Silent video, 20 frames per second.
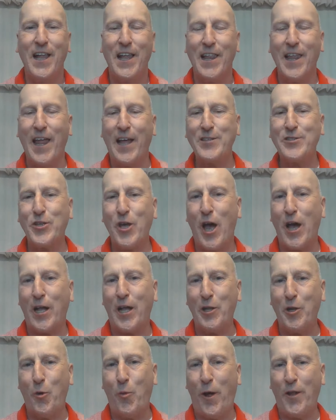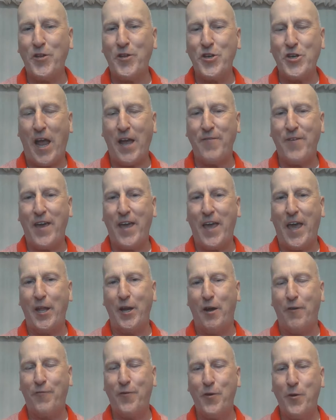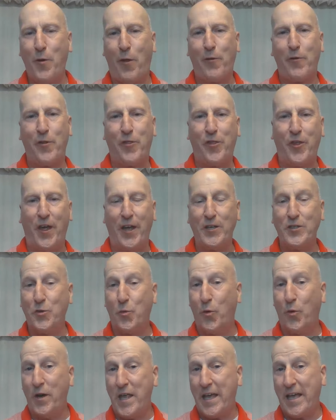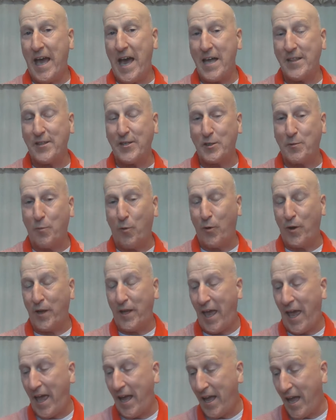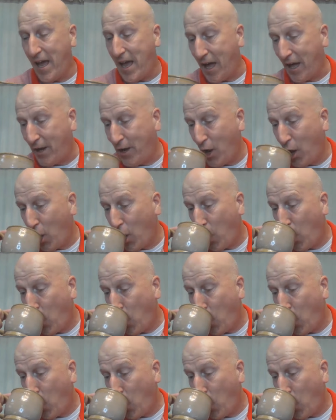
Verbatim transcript: Let's talk a little wet shaving and a few other things. What do you got this morning? Hang on.